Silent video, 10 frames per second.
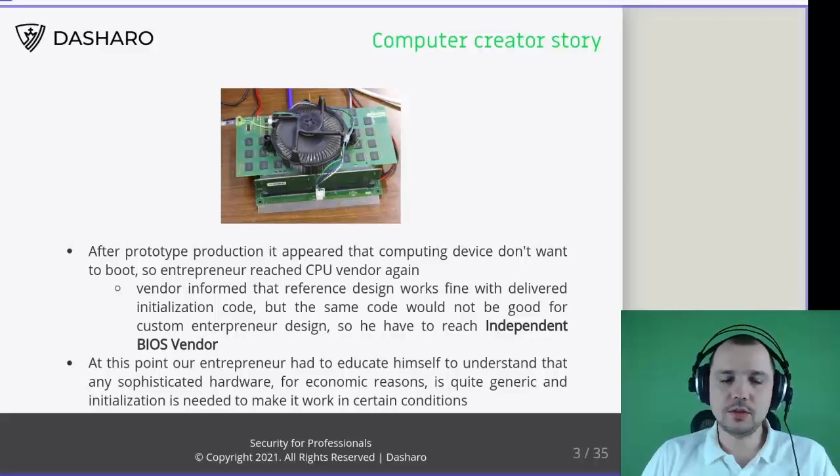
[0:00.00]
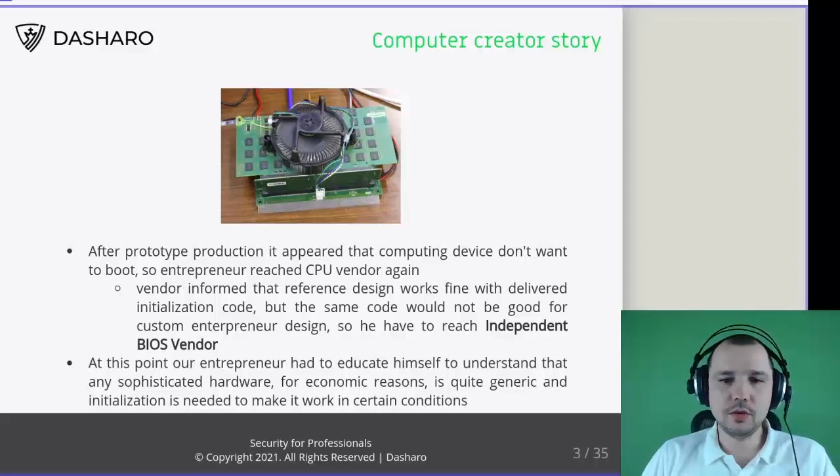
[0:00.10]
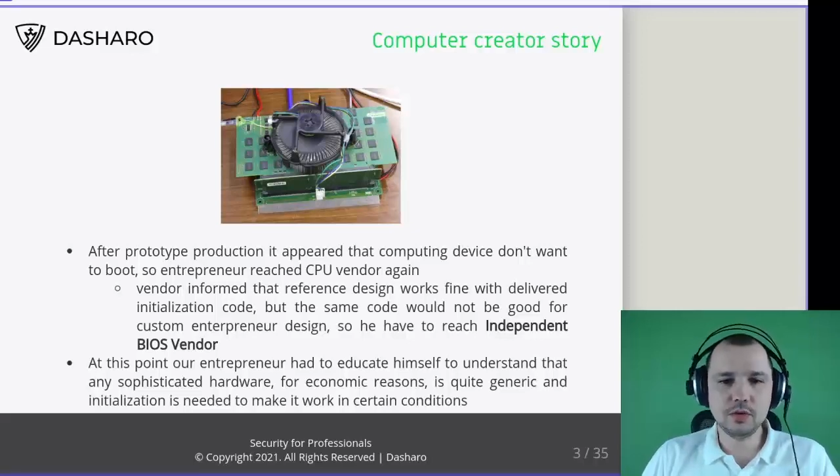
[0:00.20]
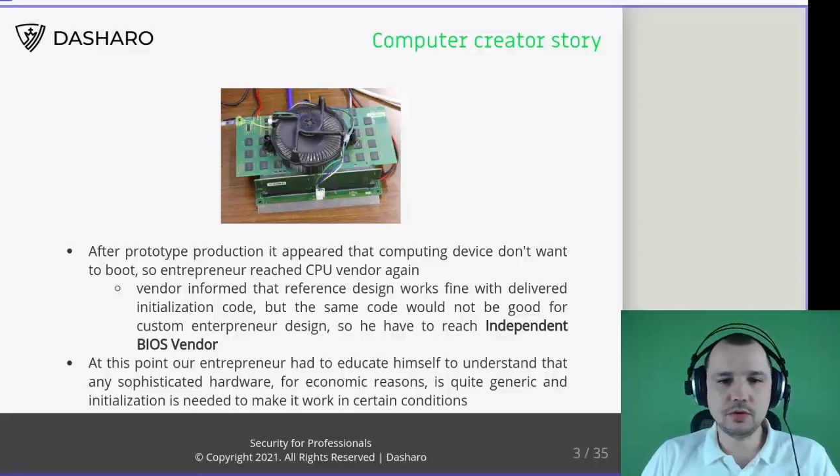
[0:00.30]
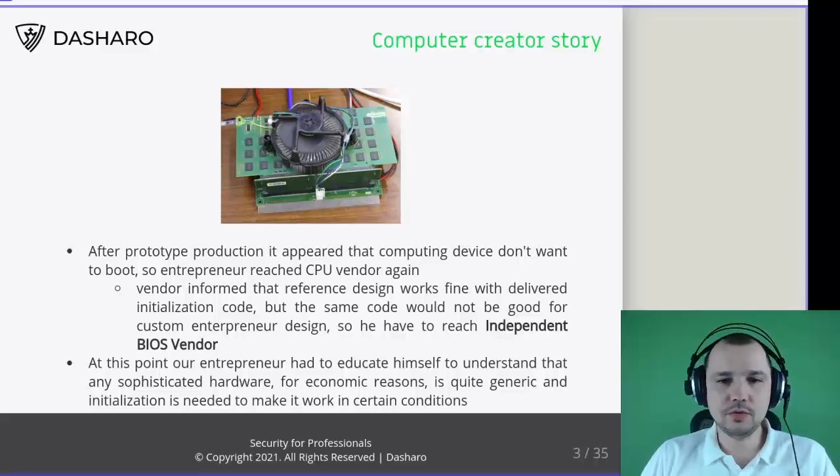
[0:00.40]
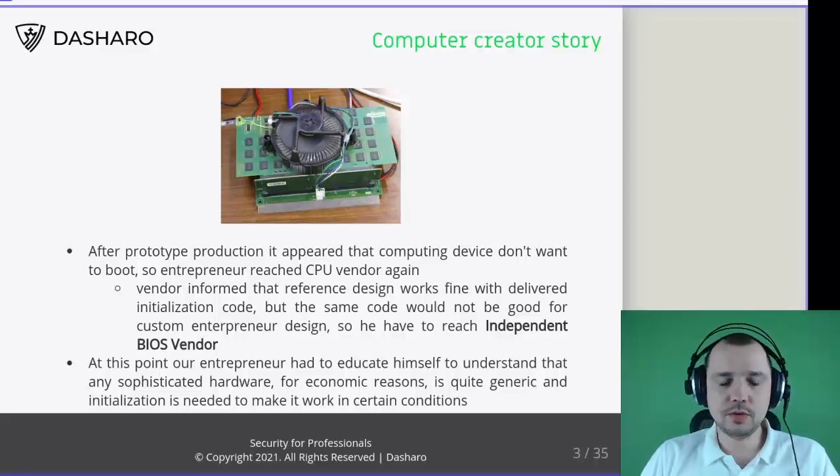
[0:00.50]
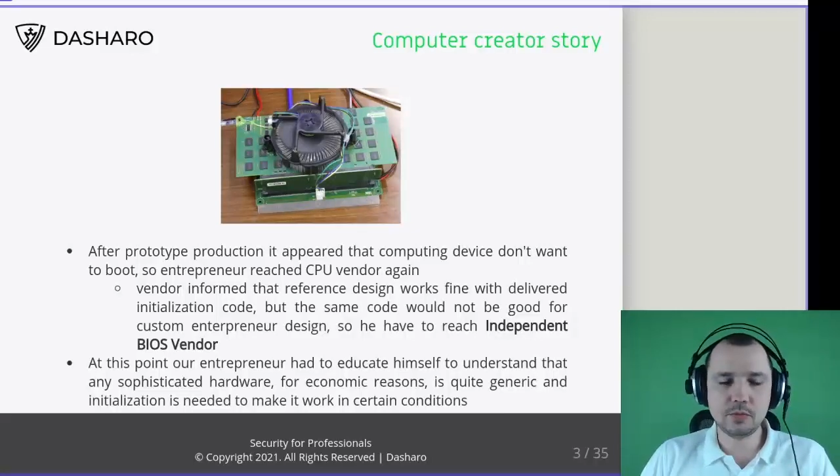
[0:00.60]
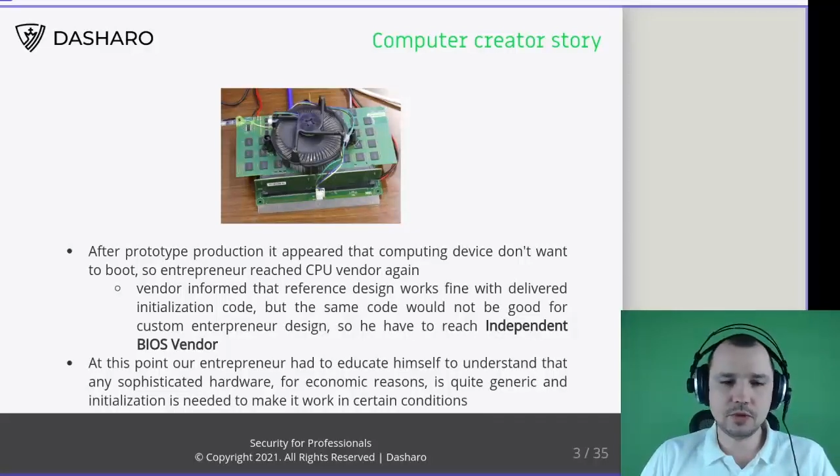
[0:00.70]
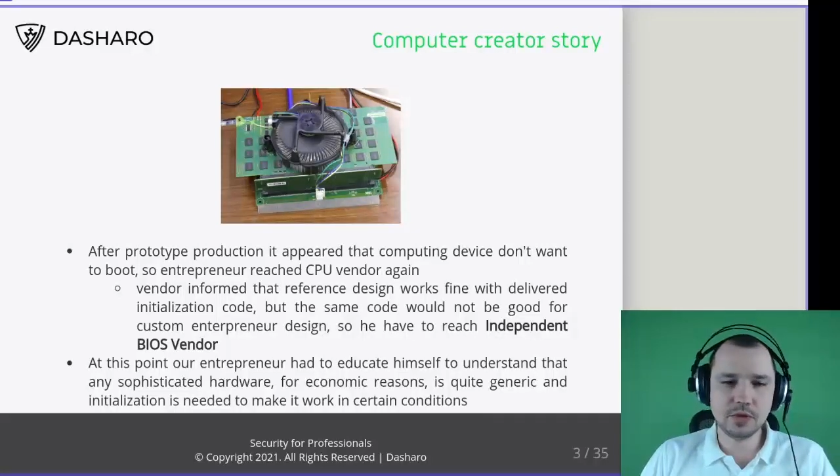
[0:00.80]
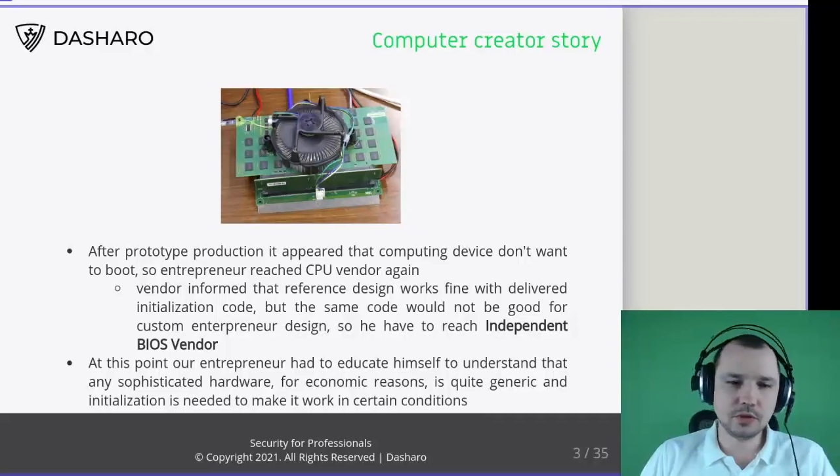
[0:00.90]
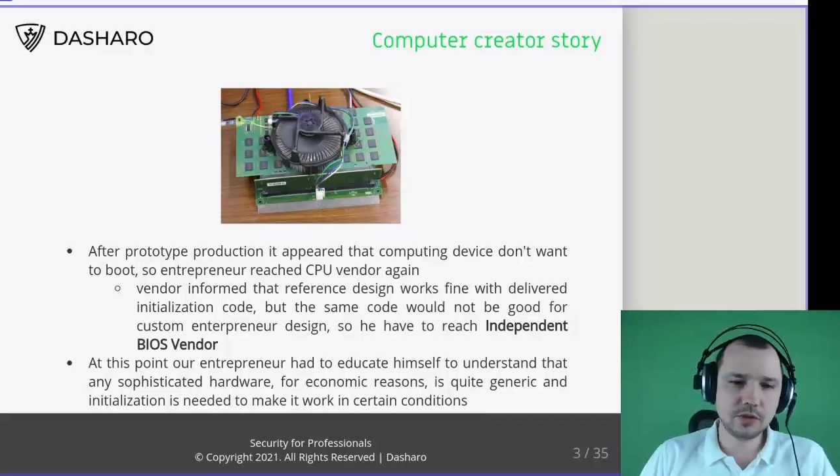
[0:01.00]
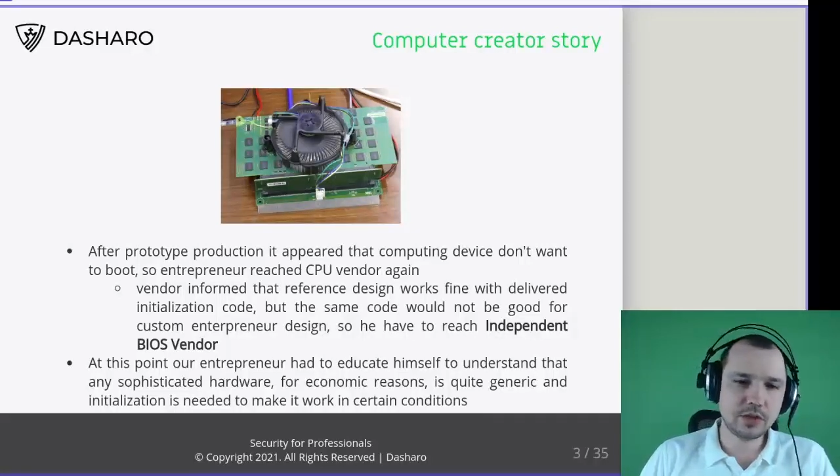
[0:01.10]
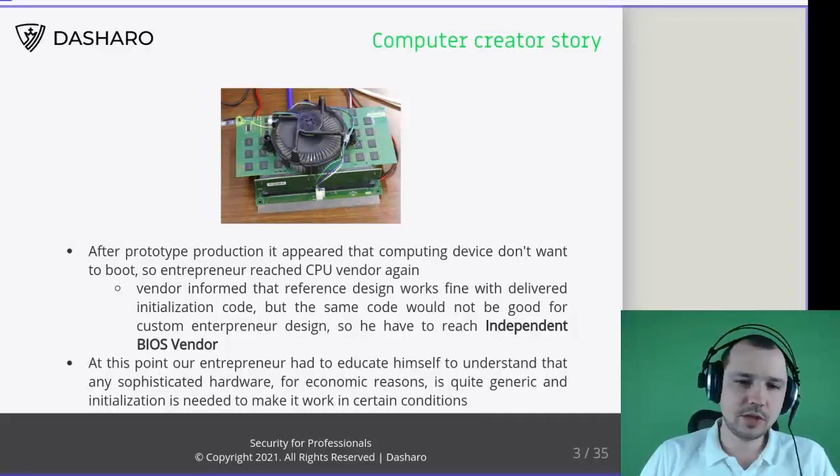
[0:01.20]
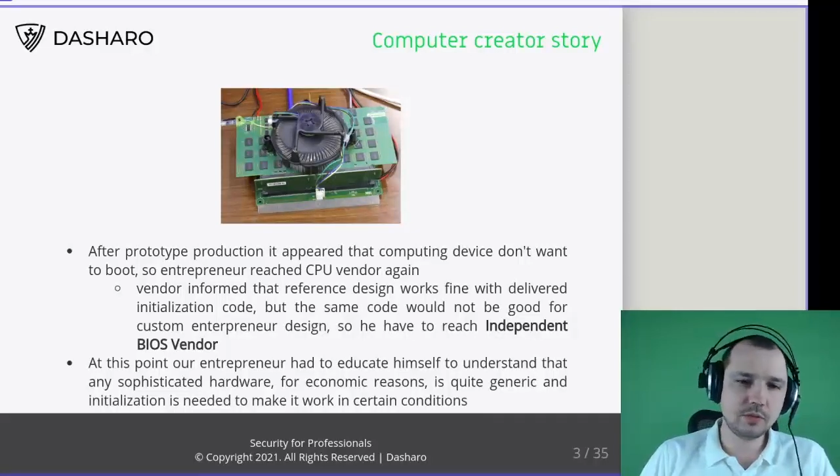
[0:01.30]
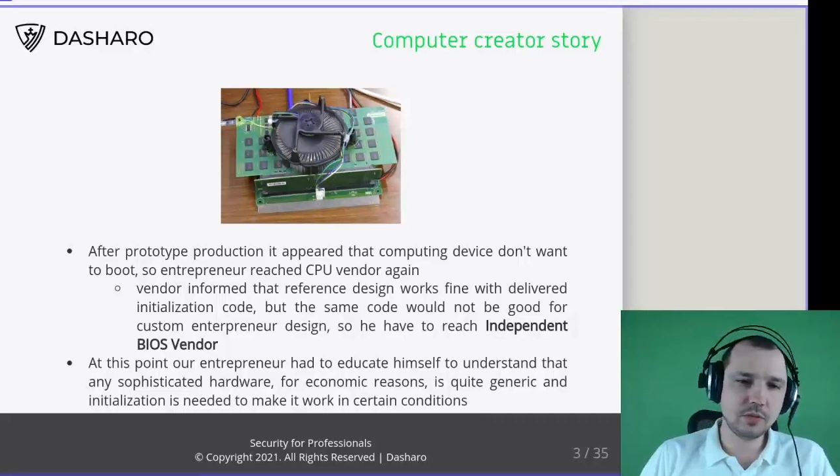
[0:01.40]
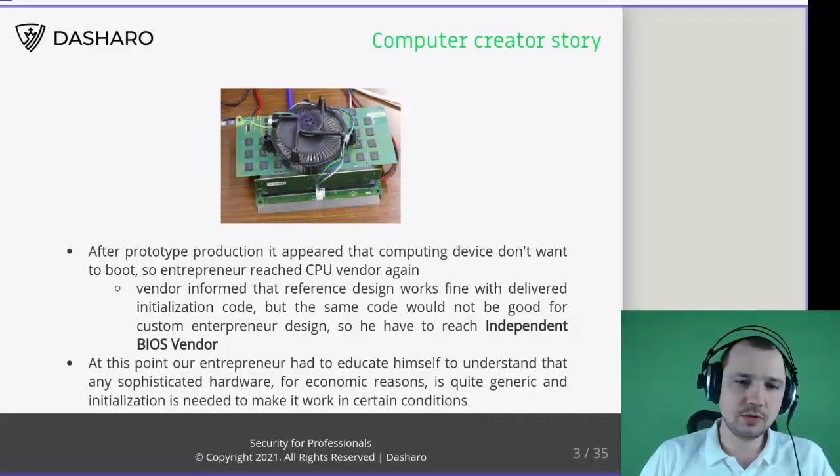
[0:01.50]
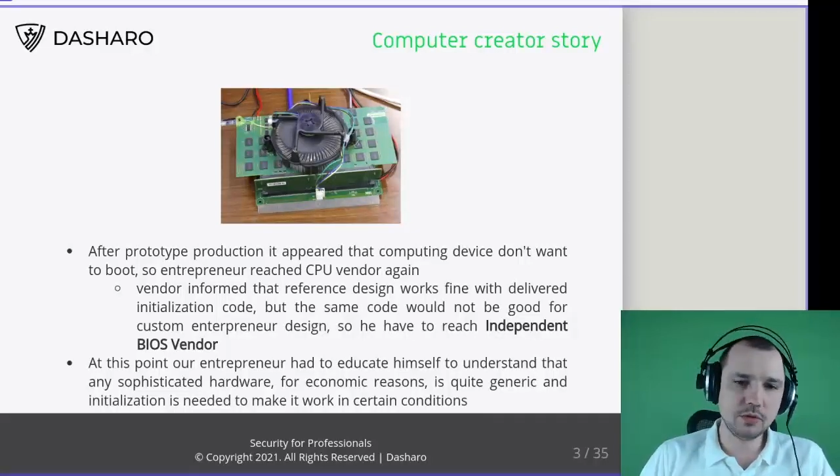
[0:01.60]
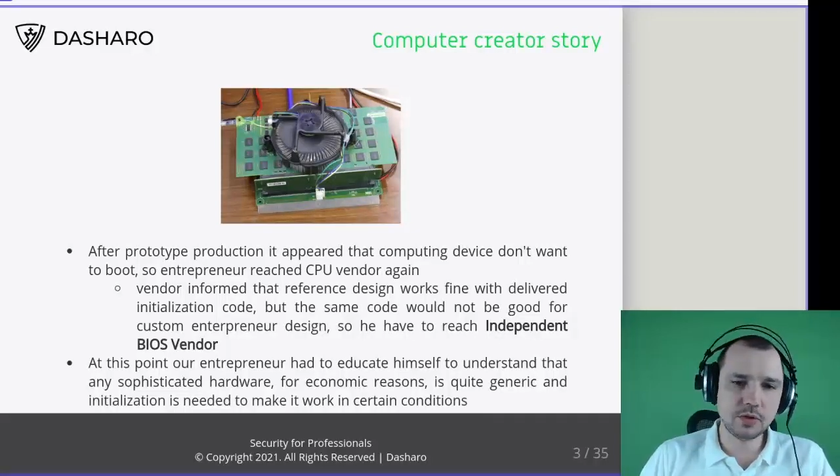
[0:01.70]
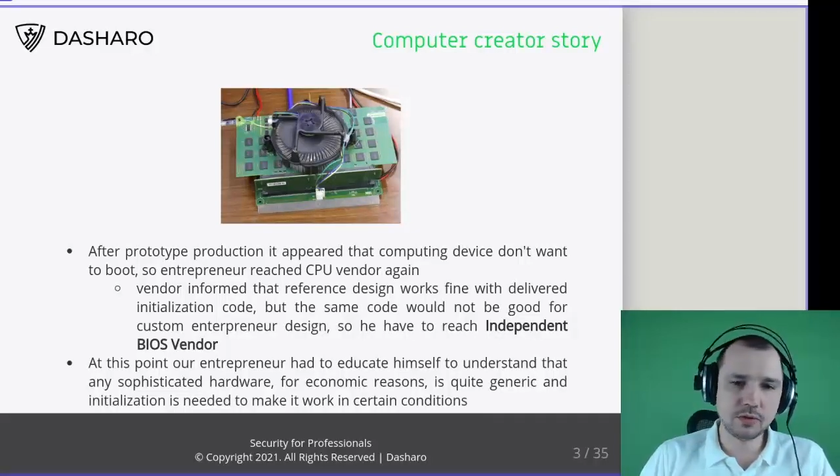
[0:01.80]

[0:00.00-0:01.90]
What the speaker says: most of the processors and most of the